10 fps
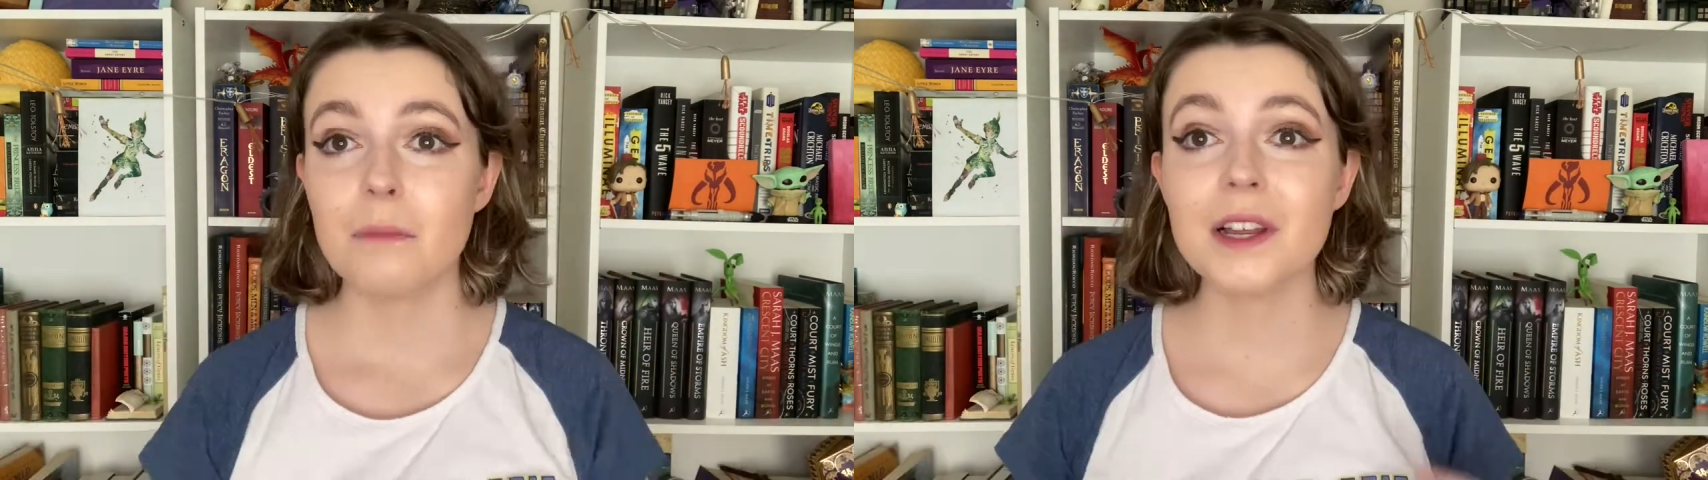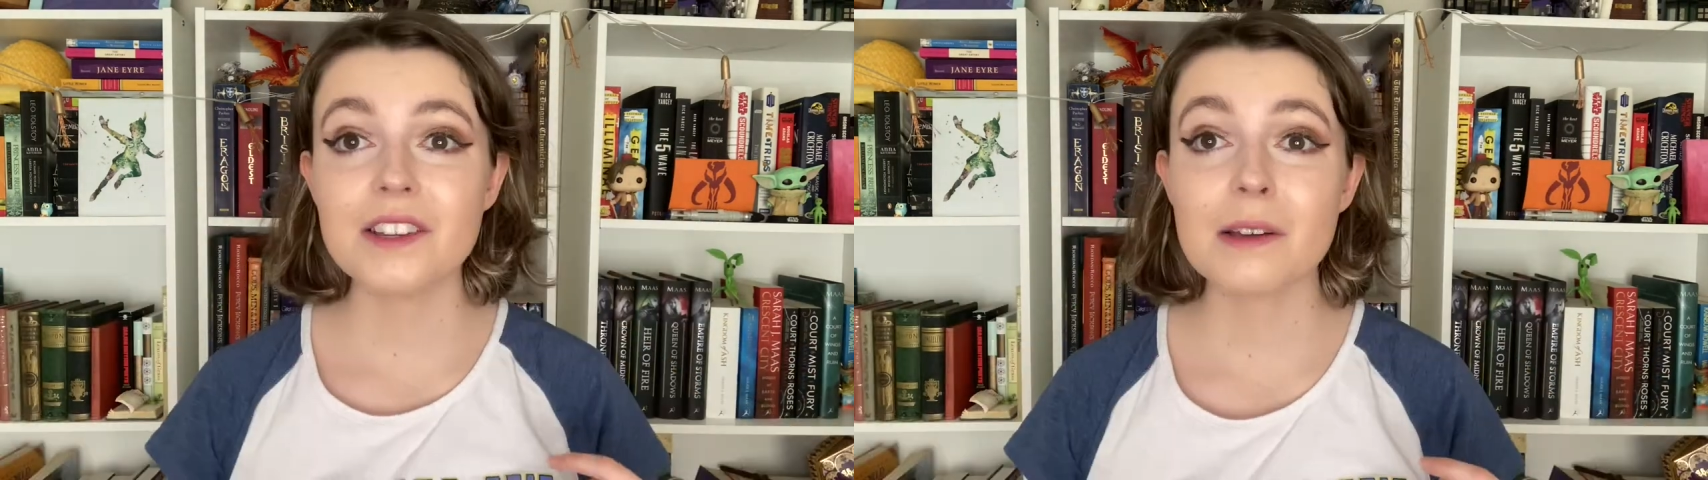
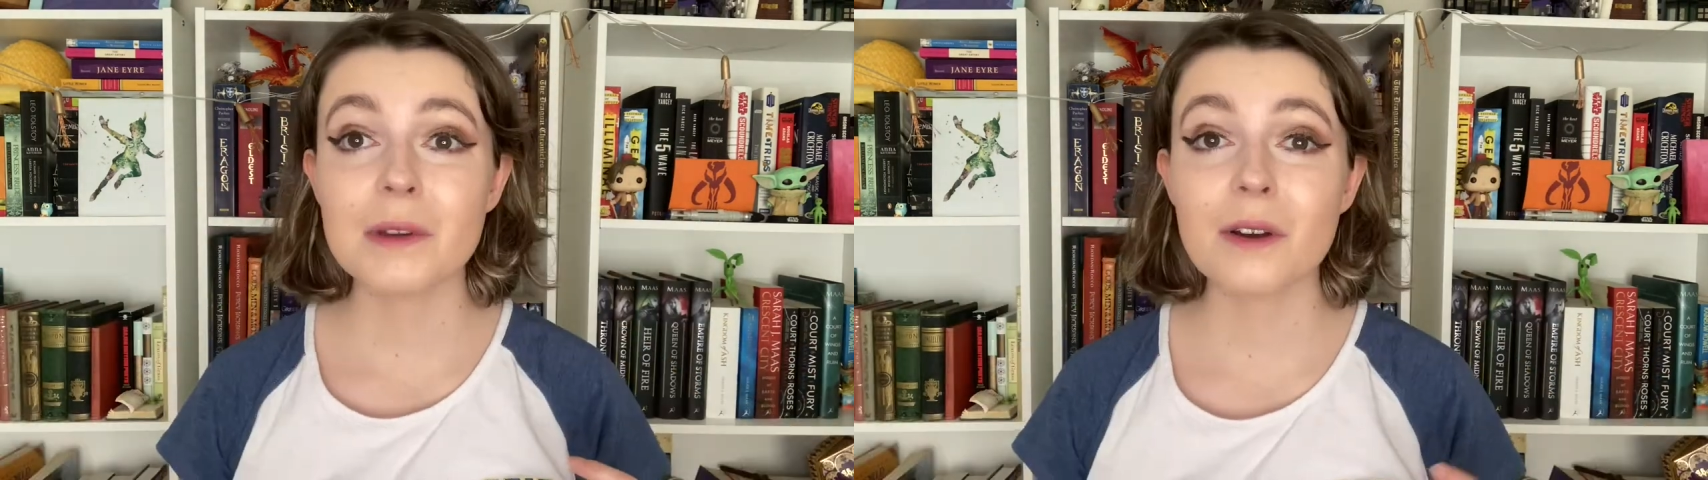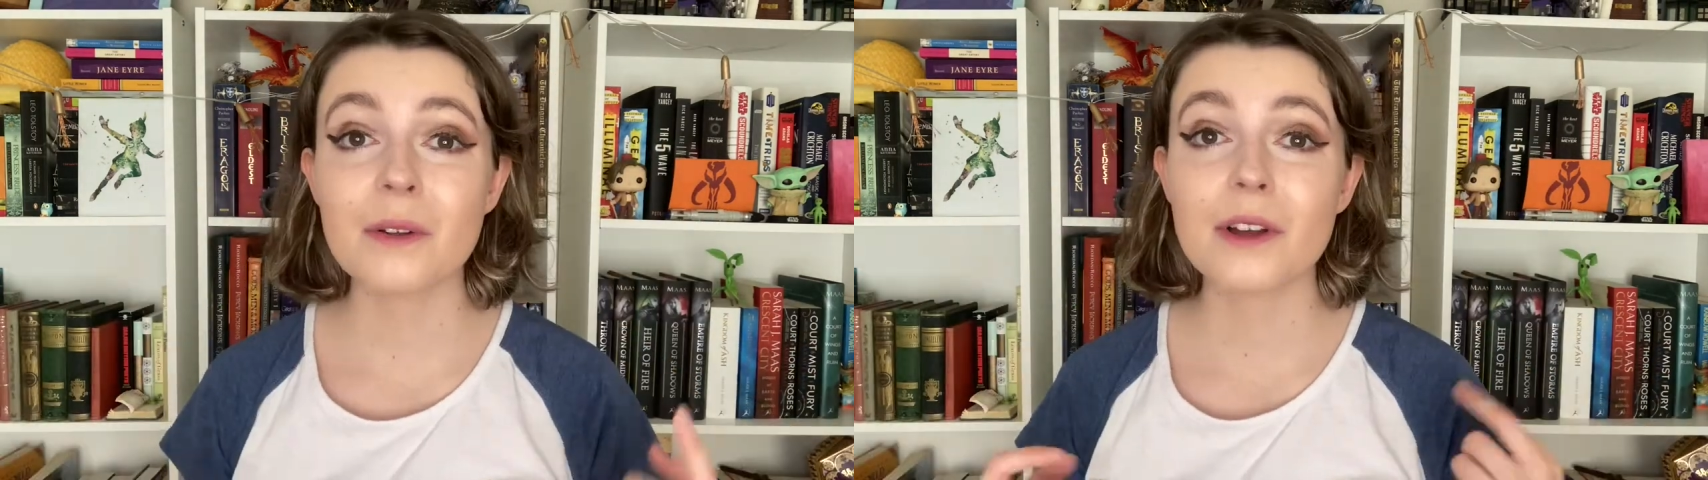Please let me
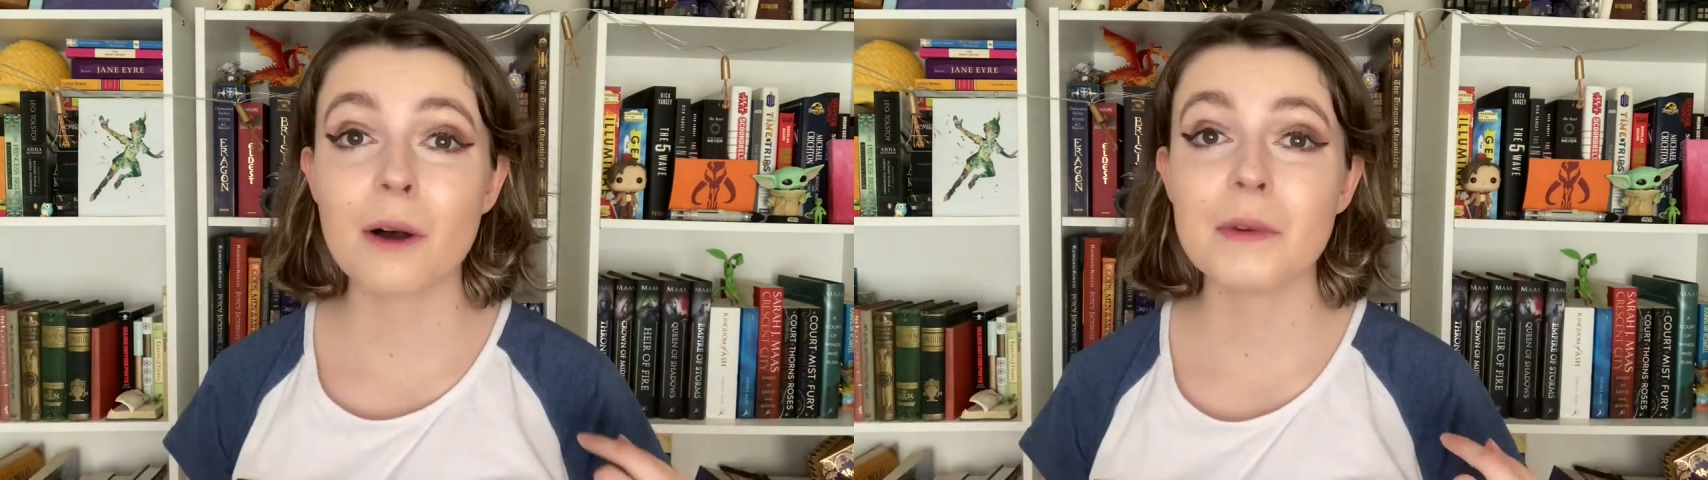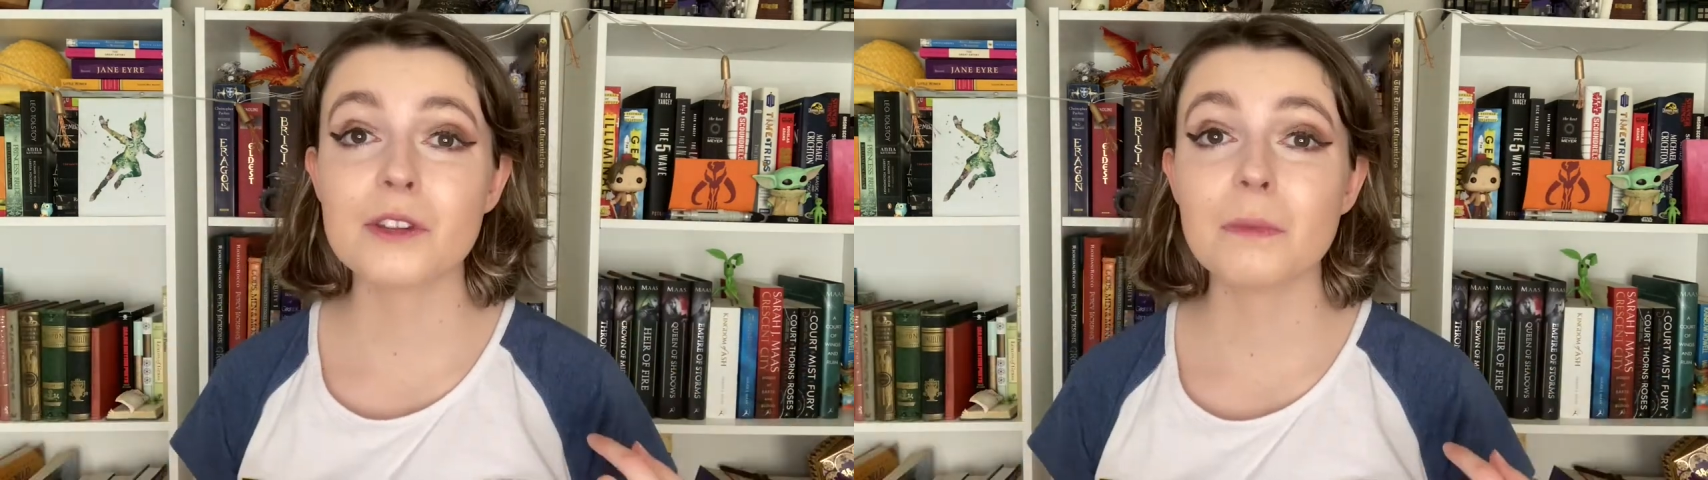know in the
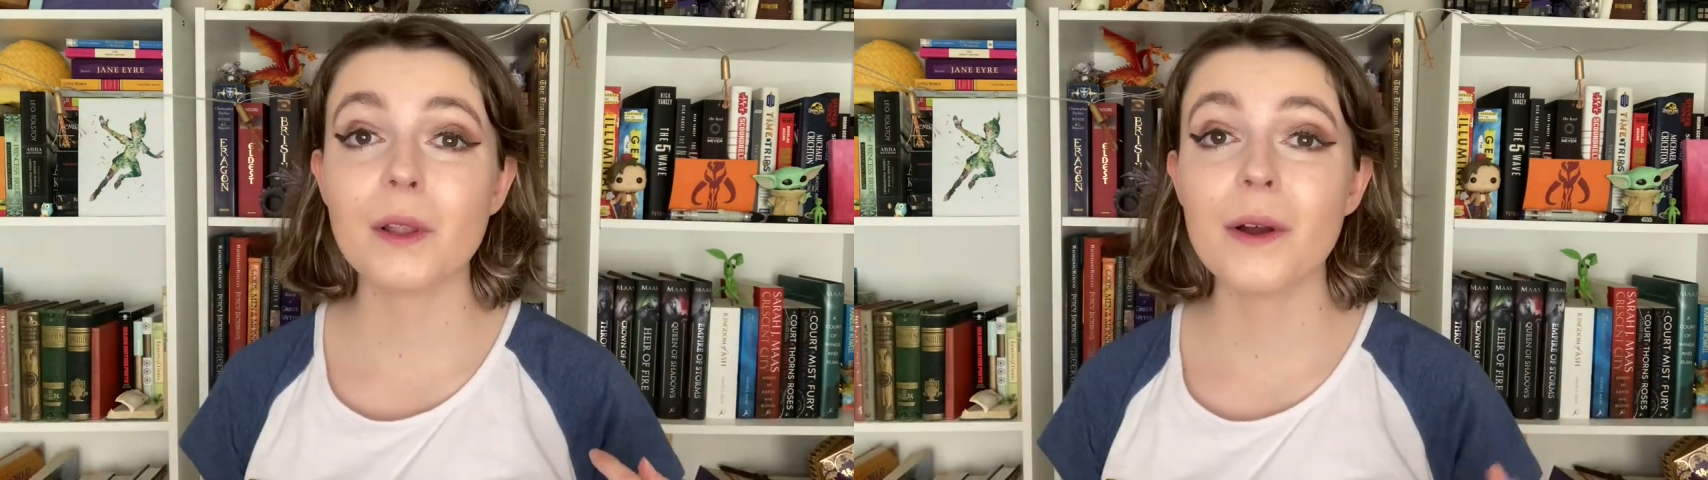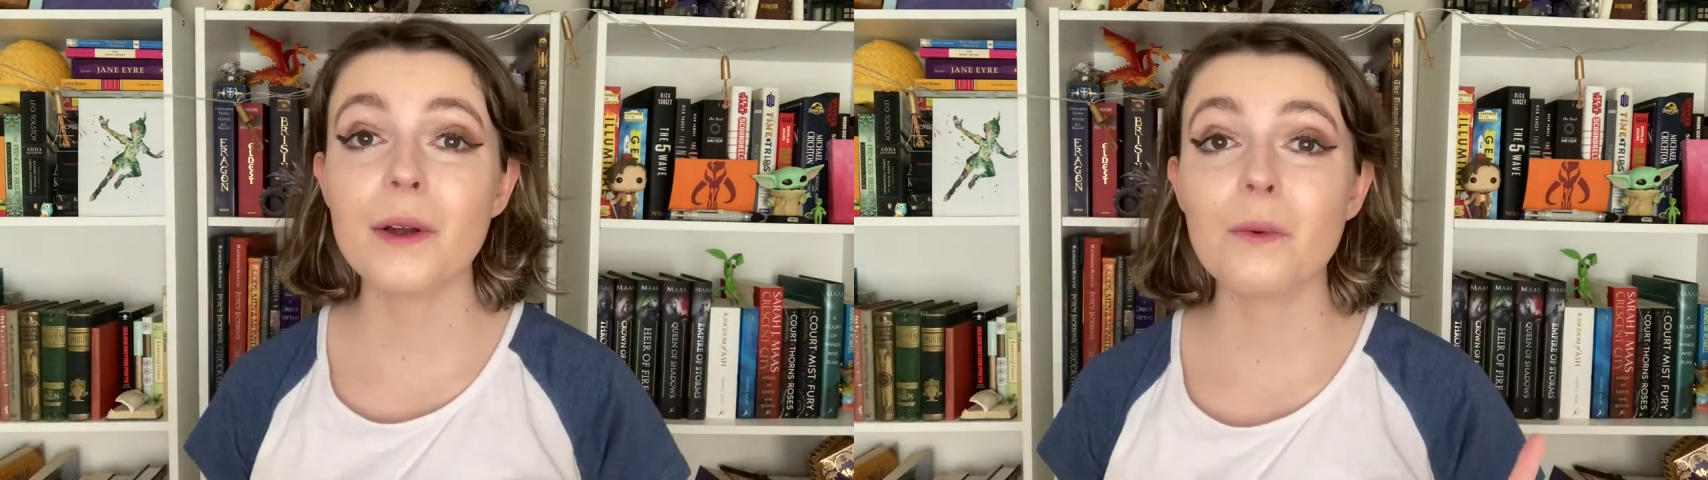comments
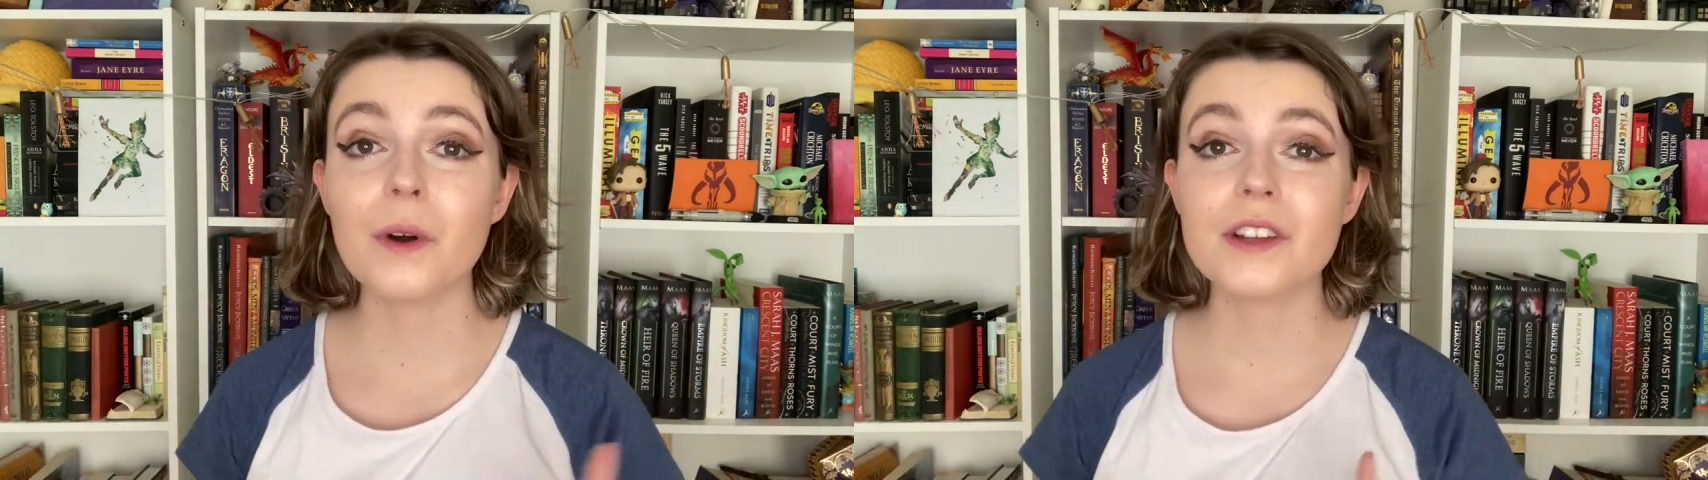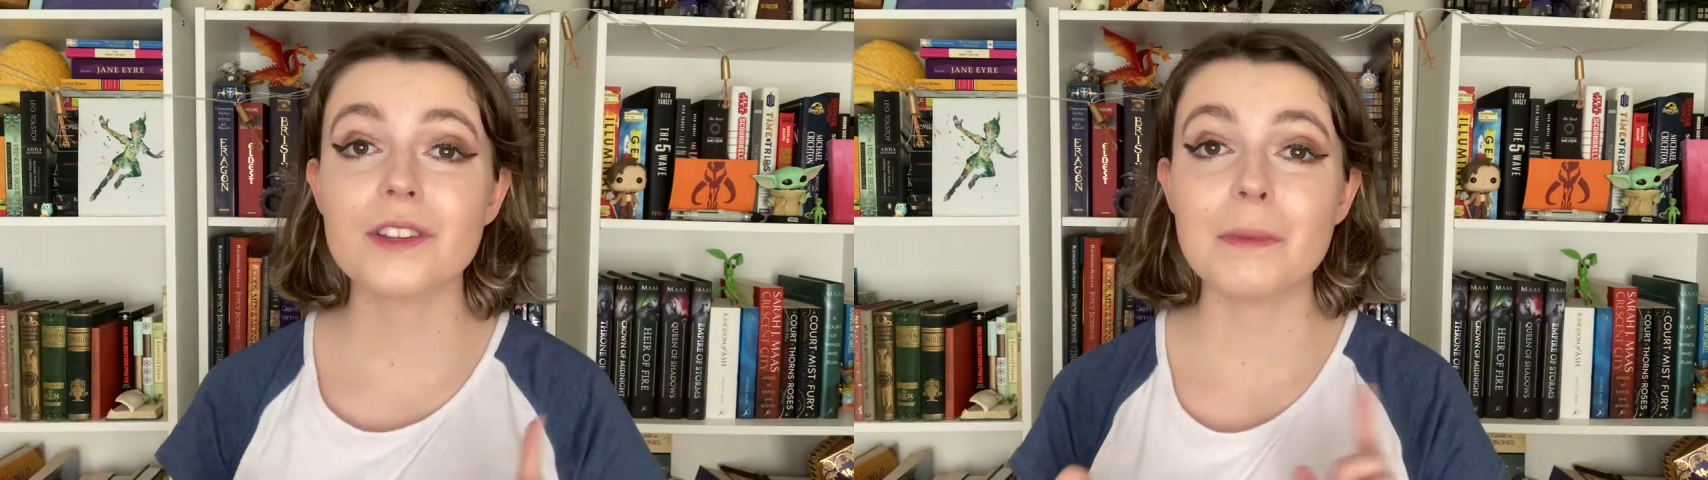below
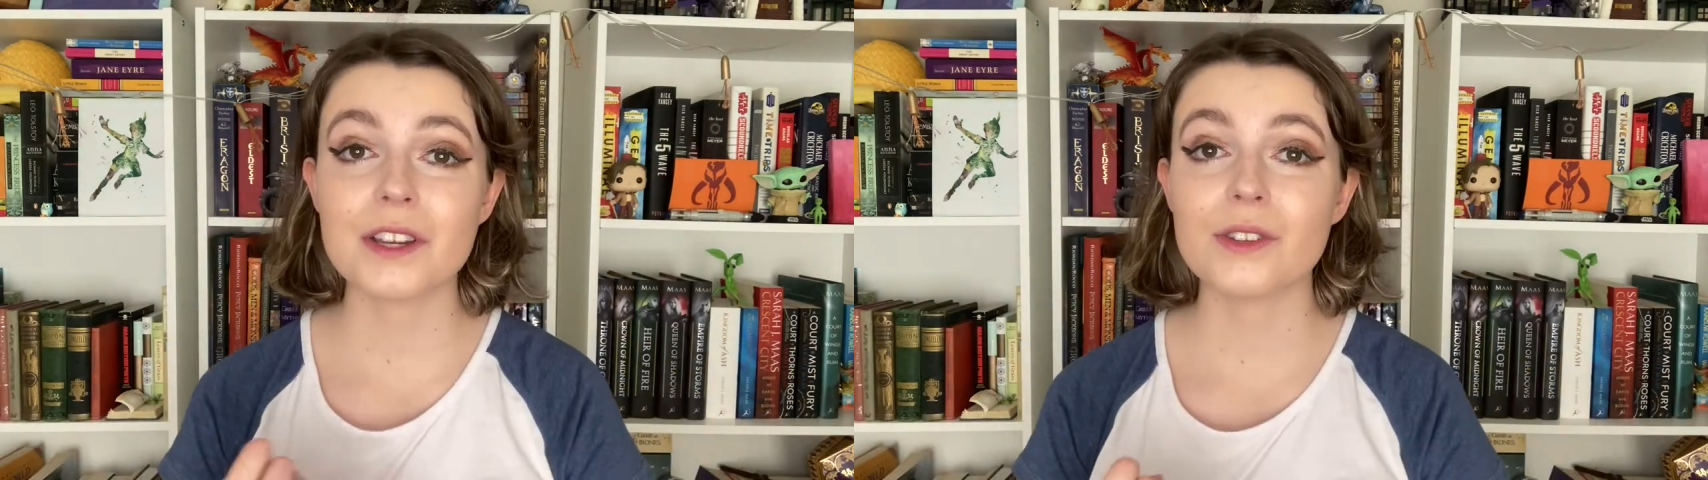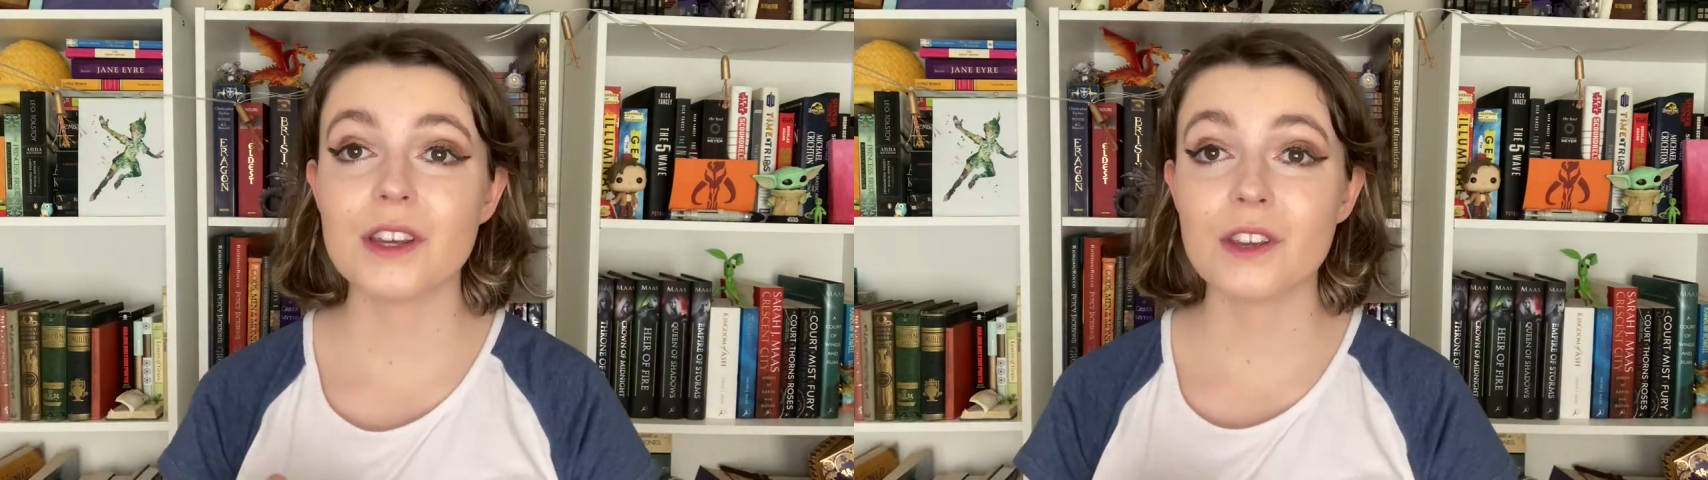what is the best thing